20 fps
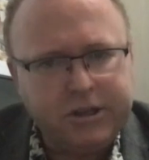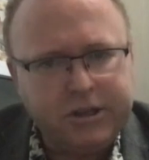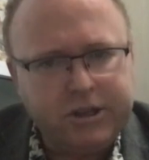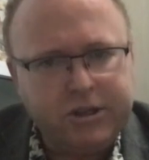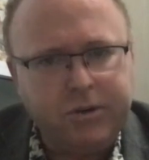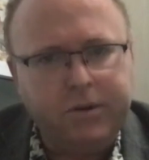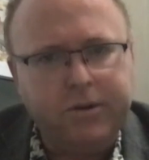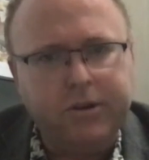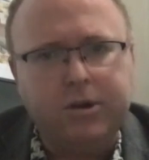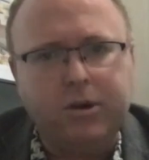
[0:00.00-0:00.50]

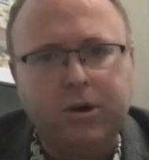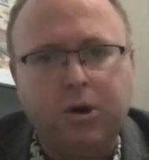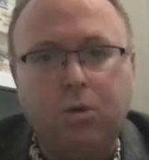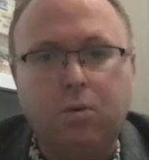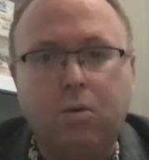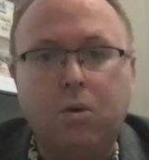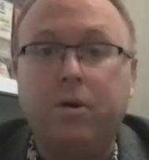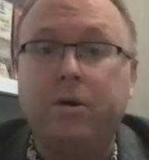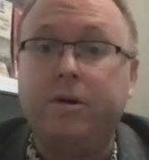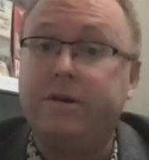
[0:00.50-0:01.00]
during the Cold
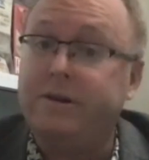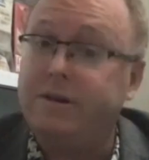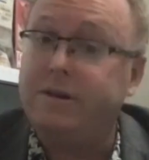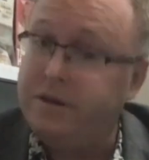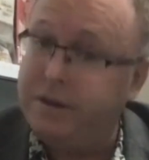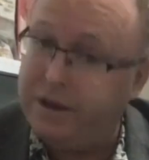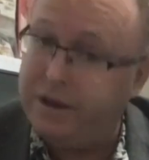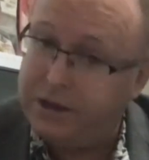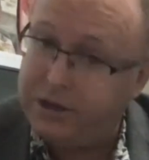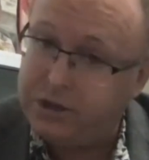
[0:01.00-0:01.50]
War?
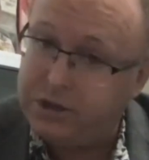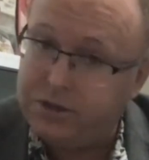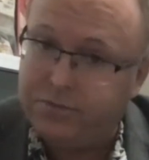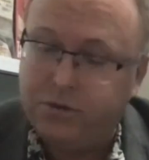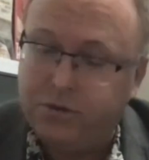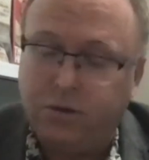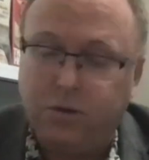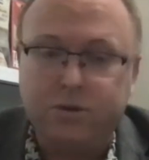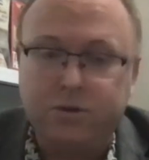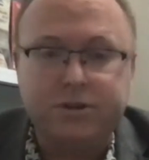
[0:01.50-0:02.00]
Yes, of
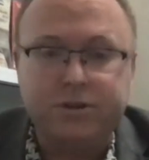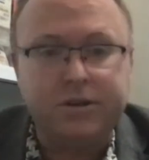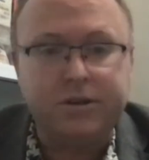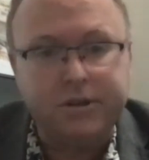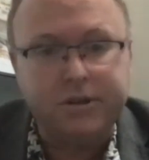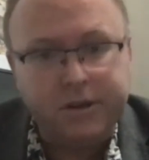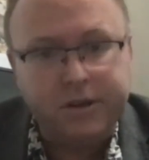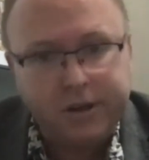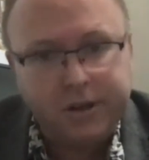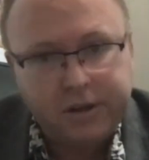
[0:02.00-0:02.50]
course it
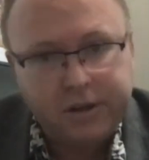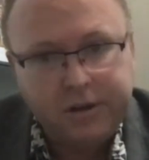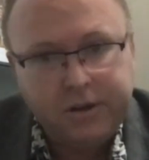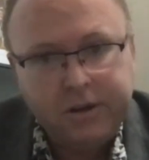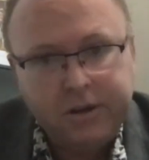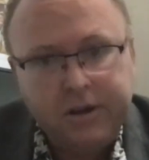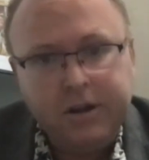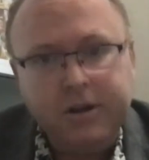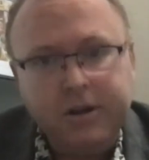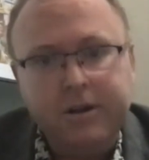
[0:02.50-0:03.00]
did,
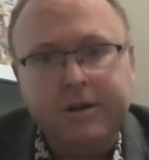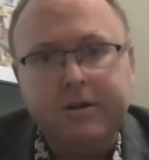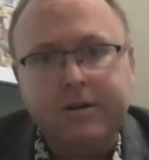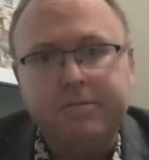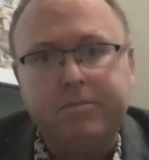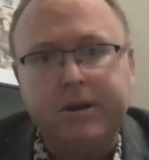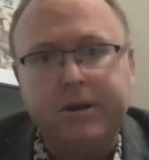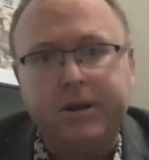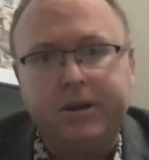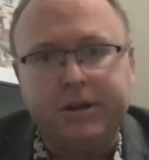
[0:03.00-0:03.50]

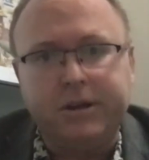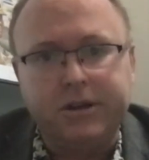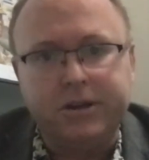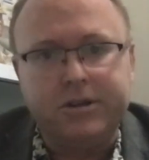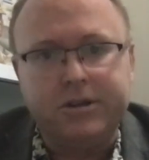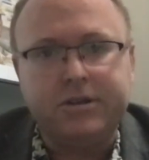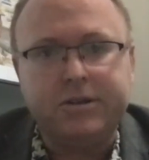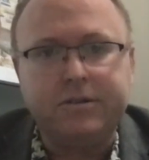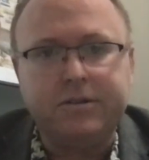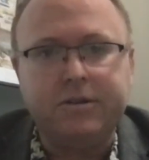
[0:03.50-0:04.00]

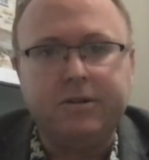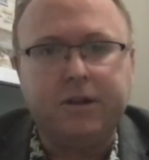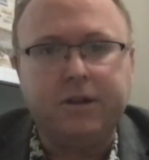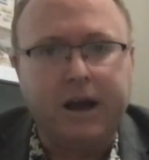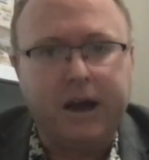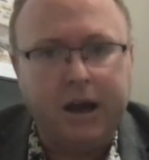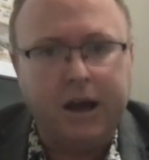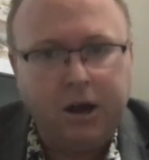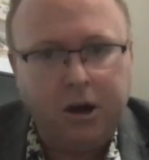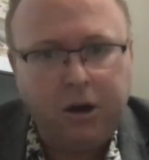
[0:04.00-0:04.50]
because
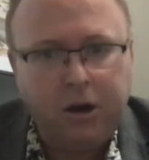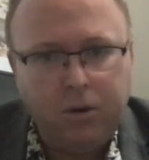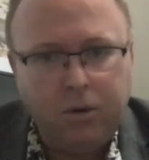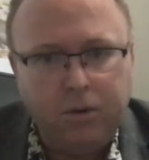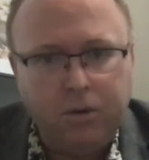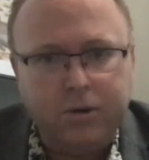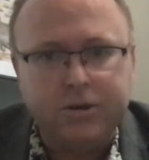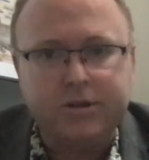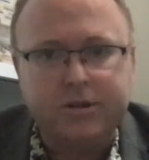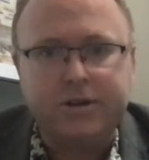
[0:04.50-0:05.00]
Laos
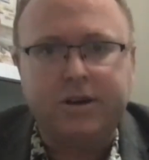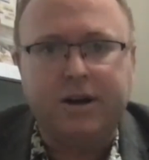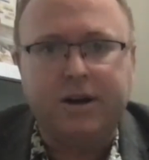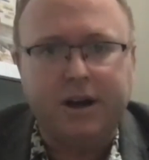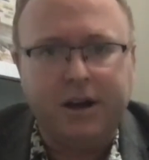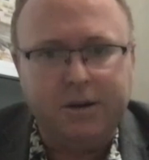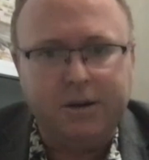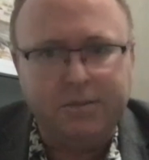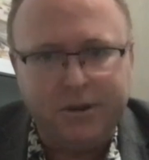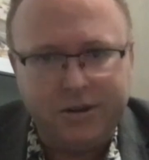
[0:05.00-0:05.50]
was
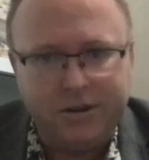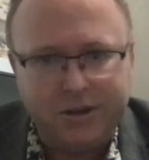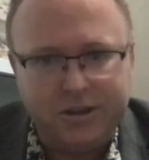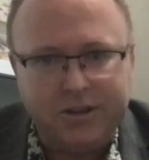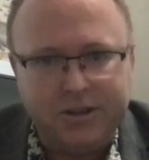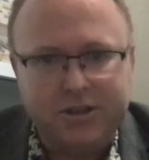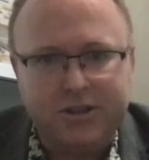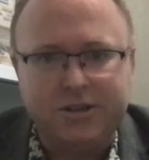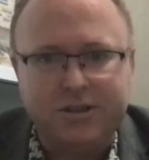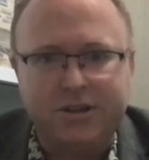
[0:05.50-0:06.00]

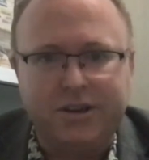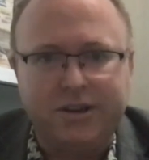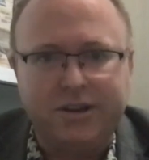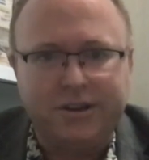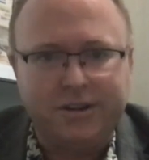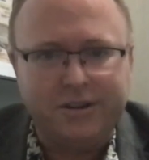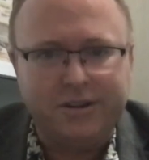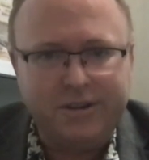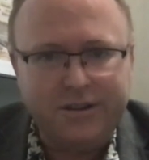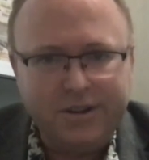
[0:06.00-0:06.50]
communist
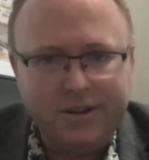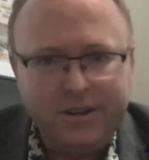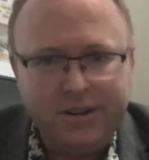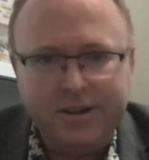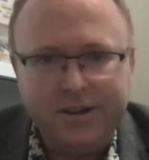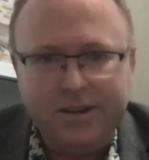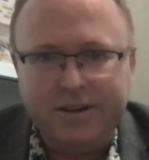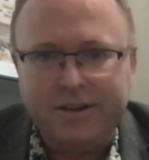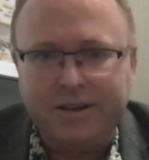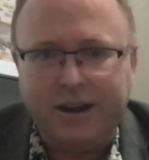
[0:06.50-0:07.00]
and
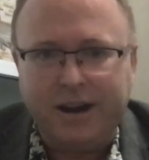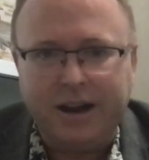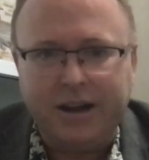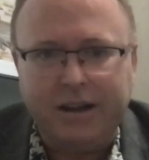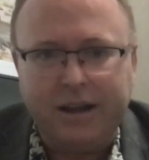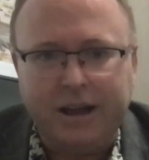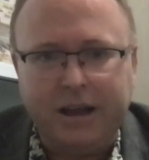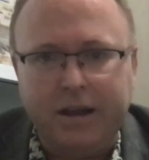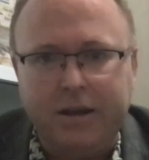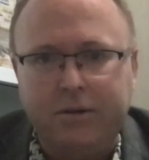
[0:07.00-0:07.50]

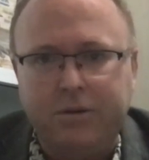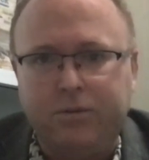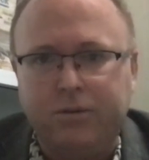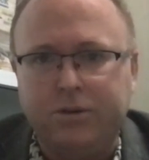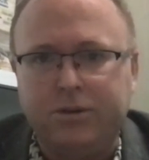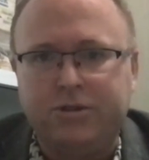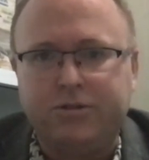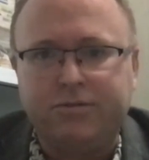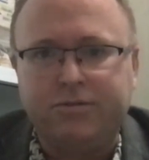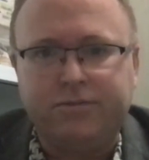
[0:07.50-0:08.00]
Thailand
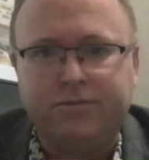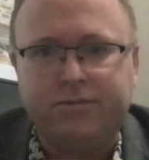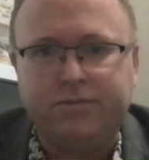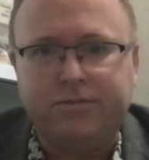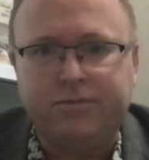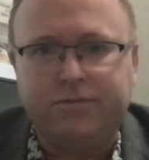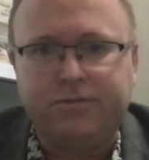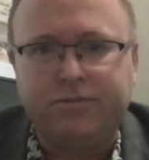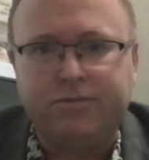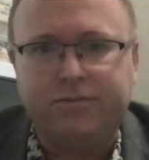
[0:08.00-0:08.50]
was
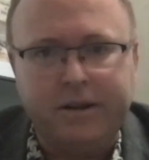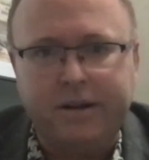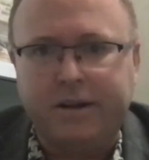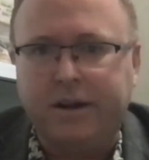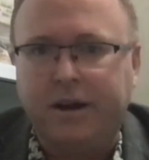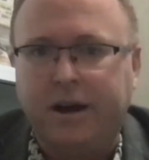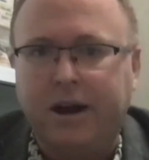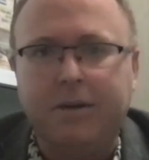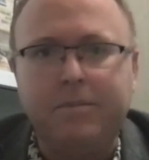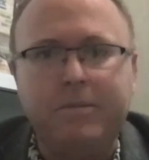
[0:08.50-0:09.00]
fighting a
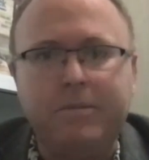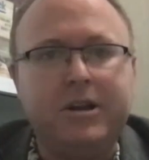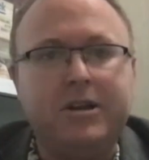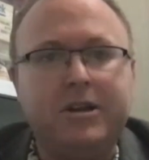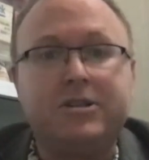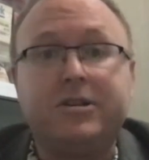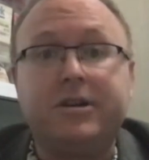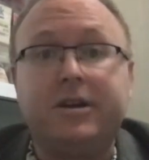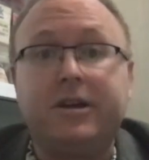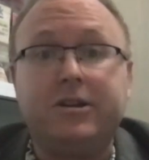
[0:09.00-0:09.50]

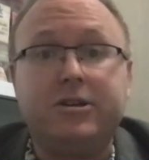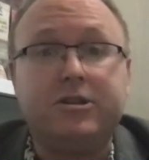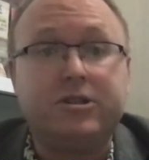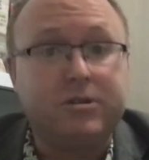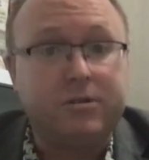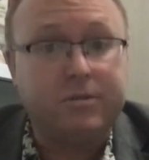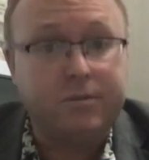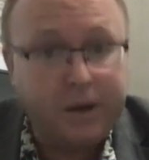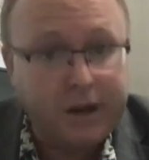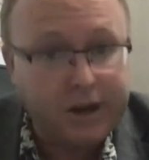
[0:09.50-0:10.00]
communist
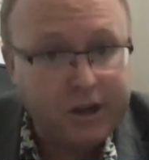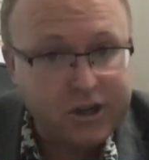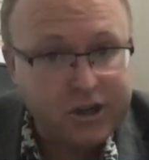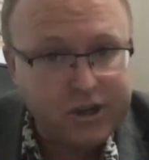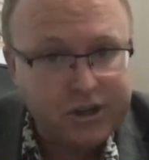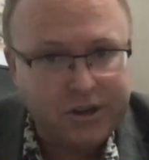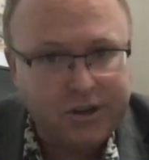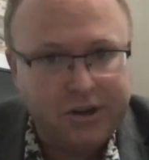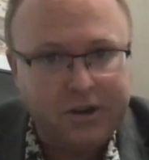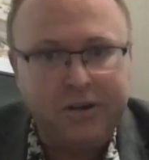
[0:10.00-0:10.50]

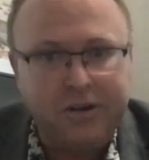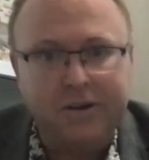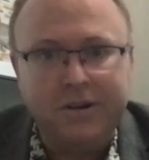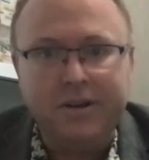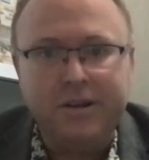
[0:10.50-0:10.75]
insurrection.